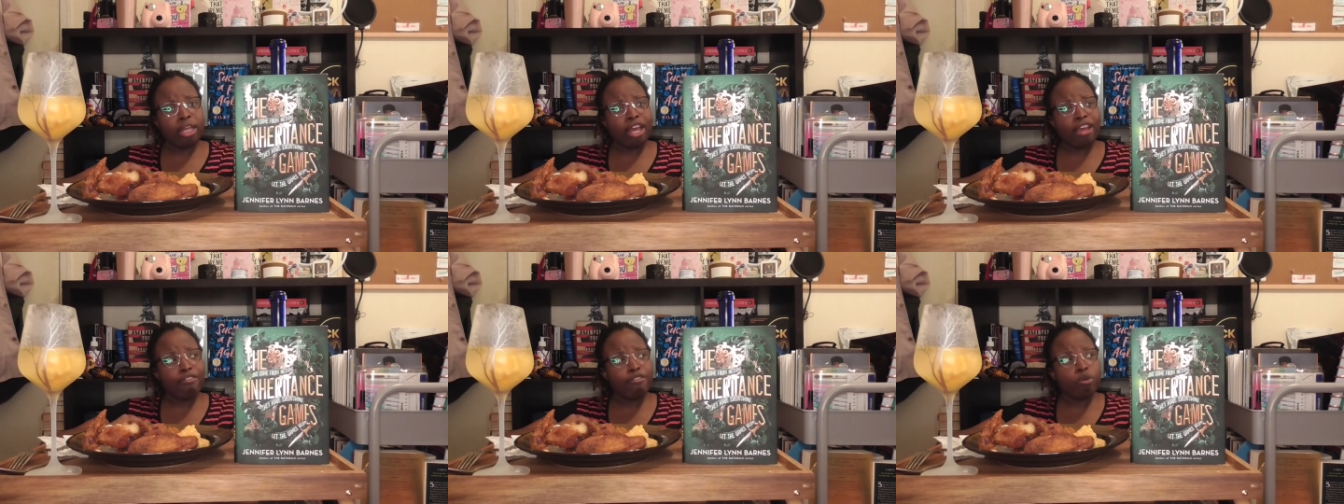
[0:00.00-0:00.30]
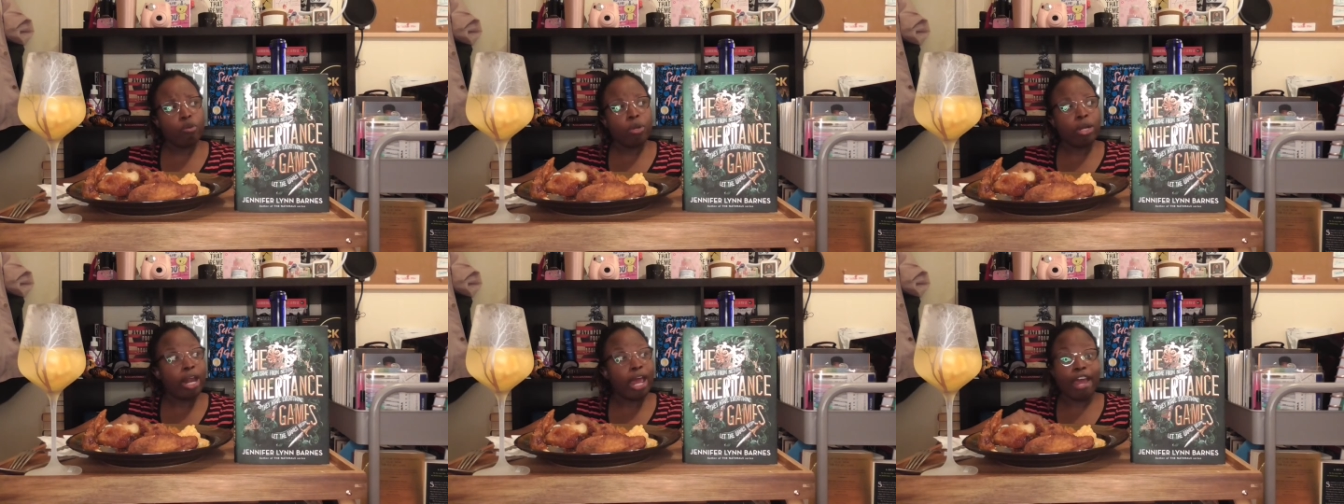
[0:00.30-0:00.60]

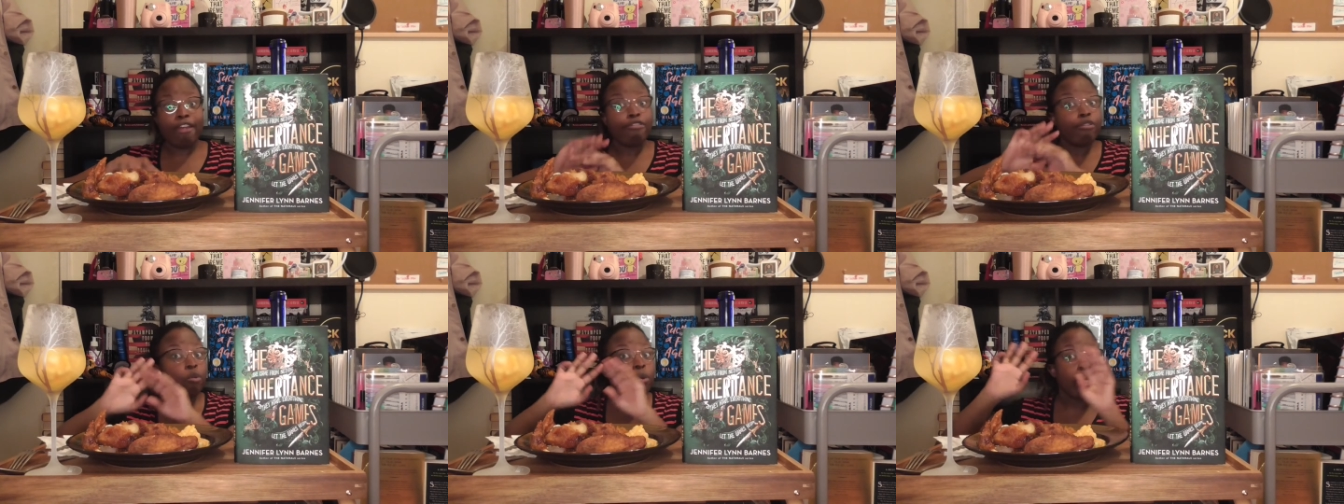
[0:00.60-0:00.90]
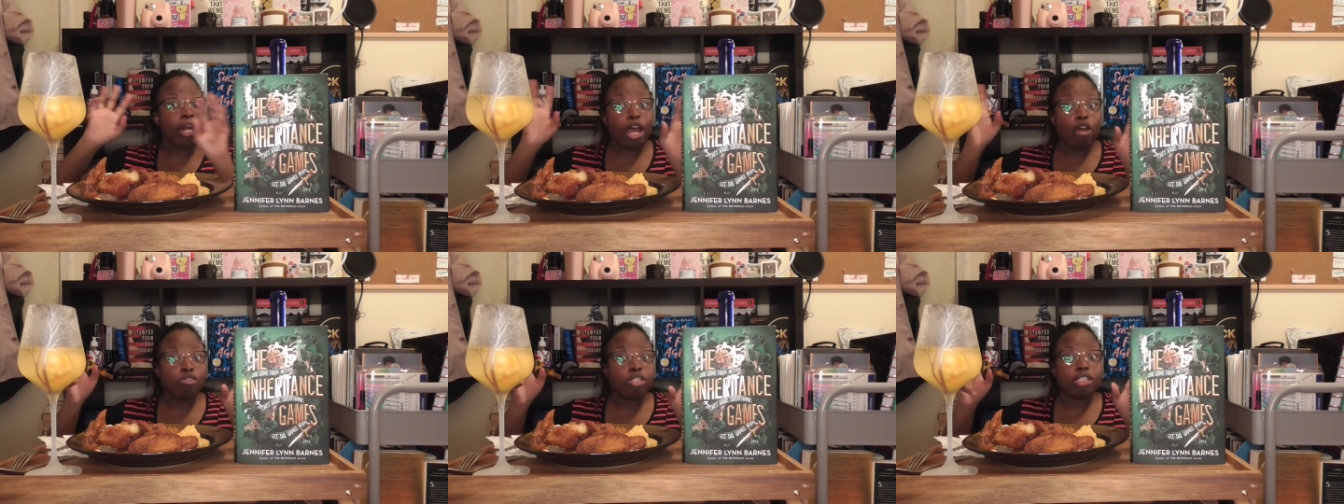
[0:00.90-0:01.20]
Everyone,
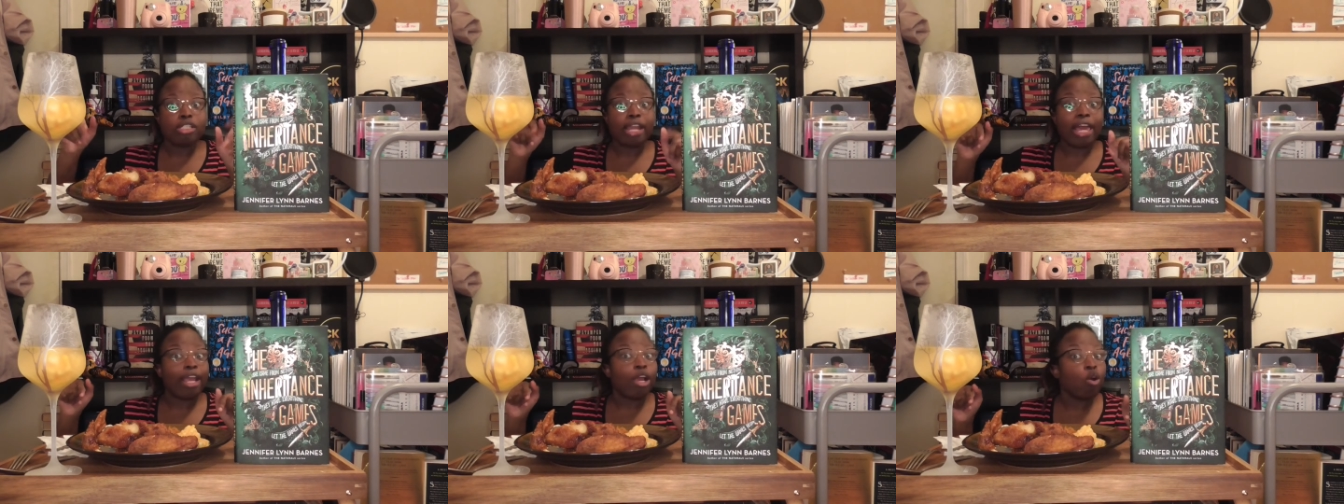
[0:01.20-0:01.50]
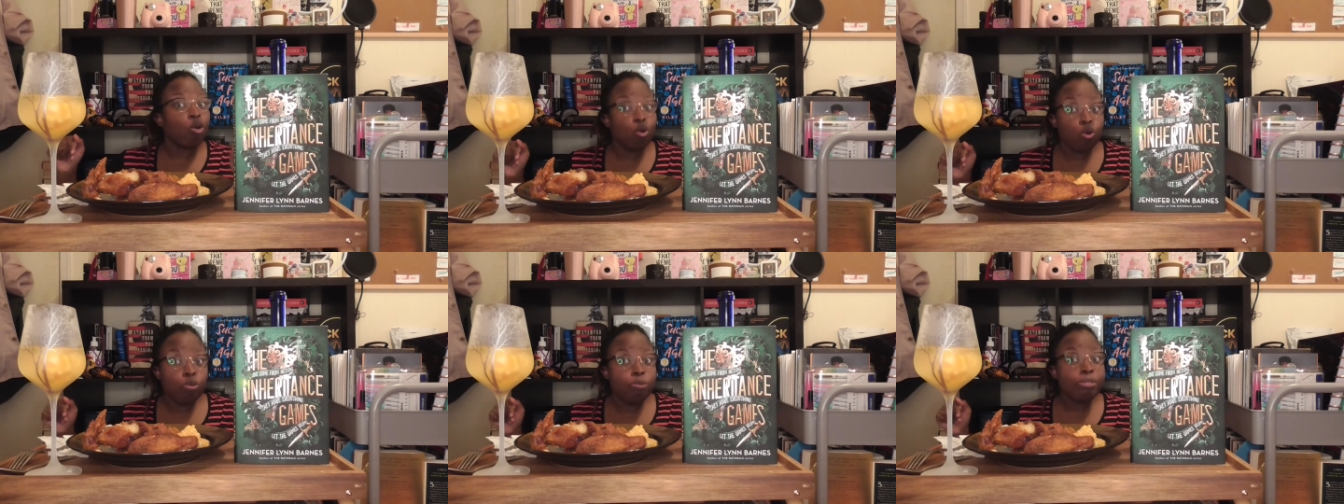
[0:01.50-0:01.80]
everyone else is like
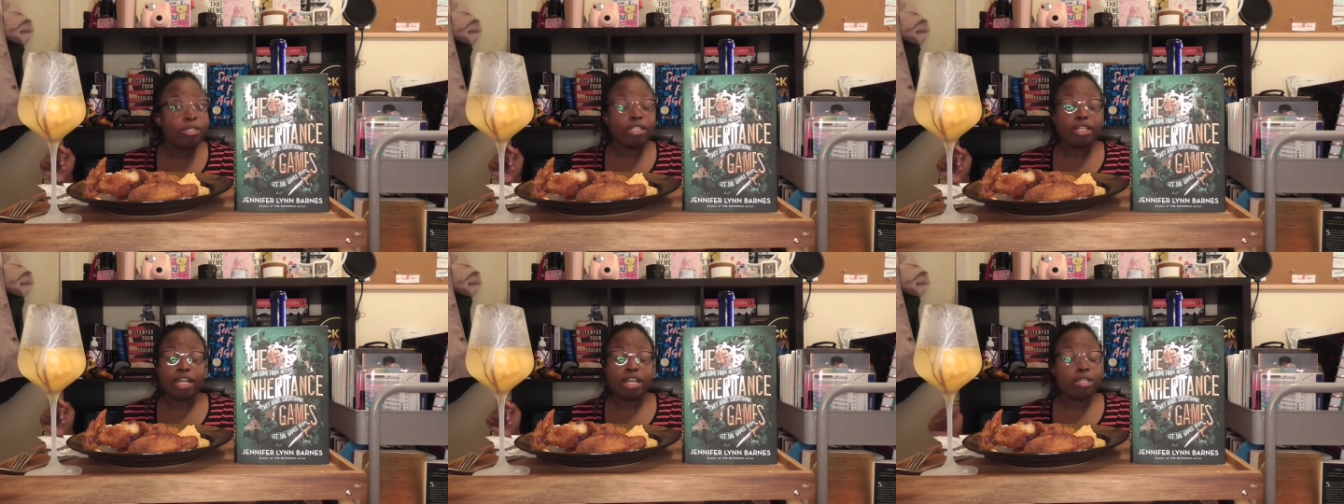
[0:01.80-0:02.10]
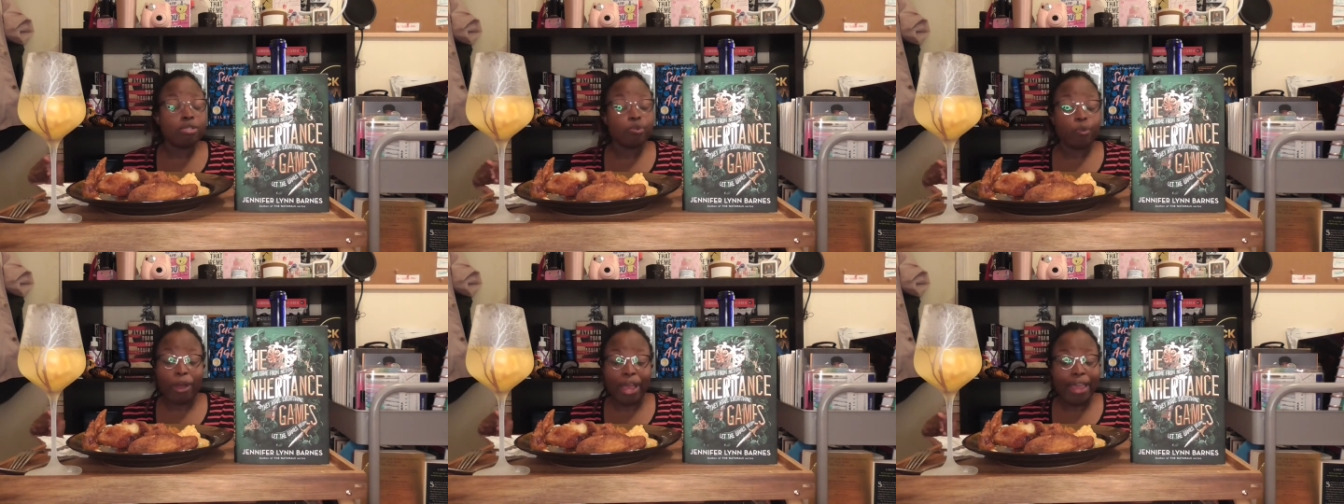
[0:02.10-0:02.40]
whomst
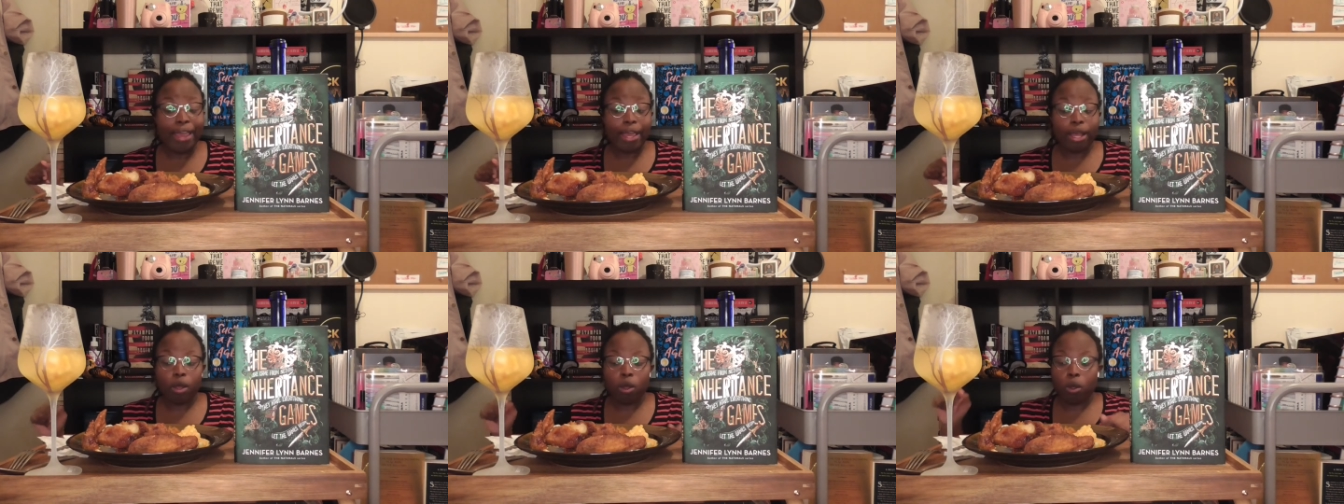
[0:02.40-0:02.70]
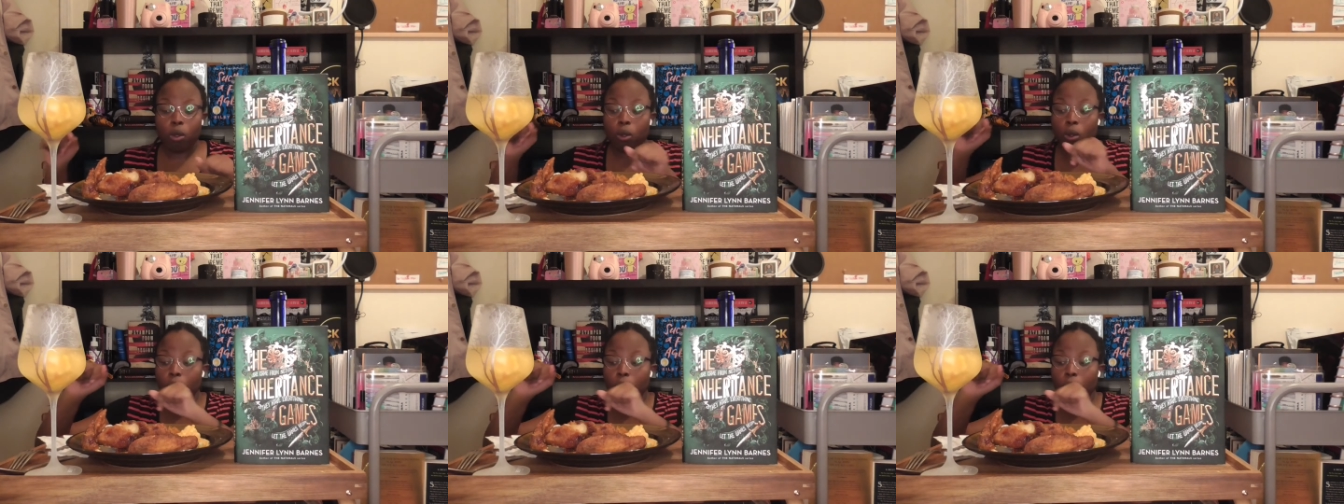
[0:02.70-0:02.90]
as well.